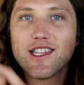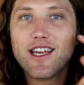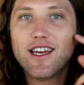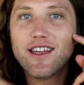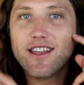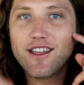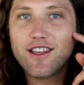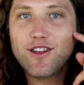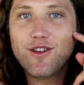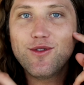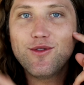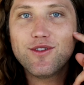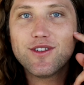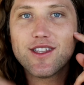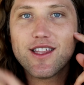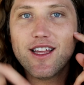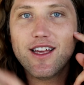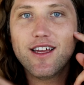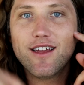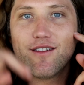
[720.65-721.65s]
the
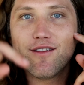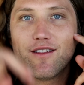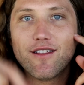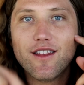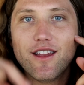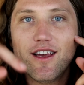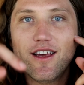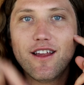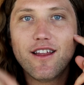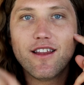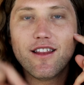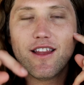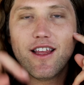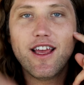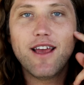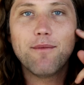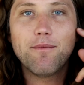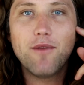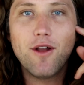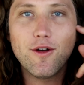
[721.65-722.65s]
use the, the the
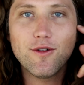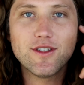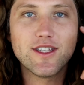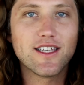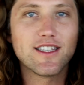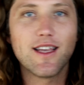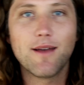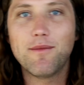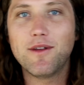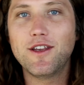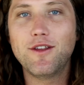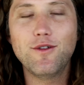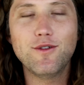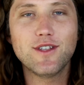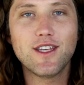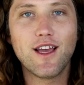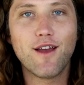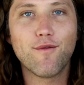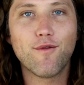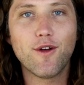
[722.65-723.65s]
hypnosis. I've been
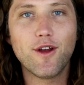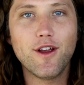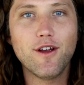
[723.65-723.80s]
using it for